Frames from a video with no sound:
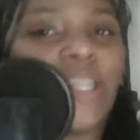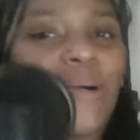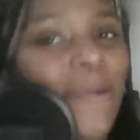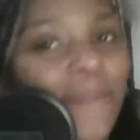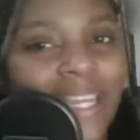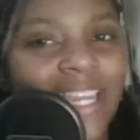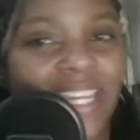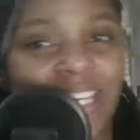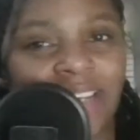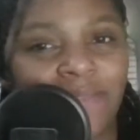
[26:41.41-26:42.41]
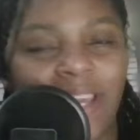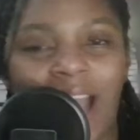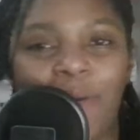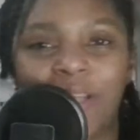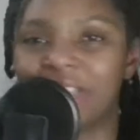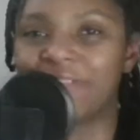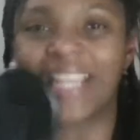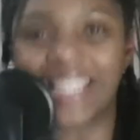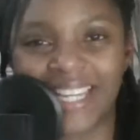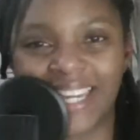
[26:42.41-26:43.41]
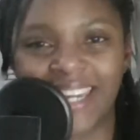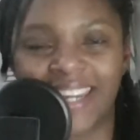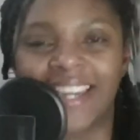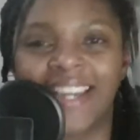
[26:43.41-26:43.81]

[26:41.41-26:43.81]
opening it up. I wasn't reading it.